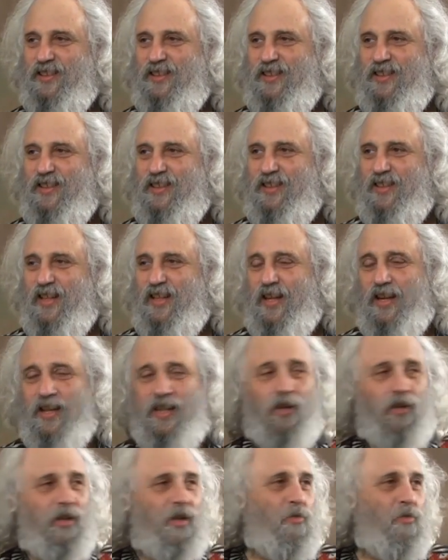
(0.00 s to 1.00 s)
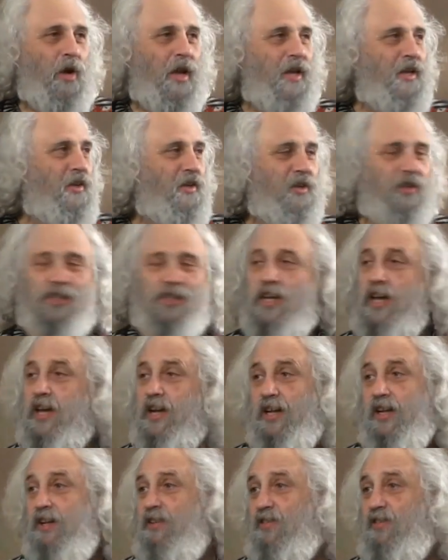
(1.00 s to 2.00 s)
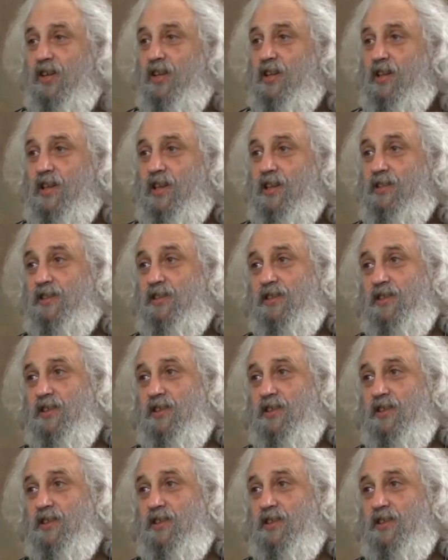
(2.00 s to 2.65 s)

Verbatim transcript: It was just what was the only way you could get it. Really. Yeah.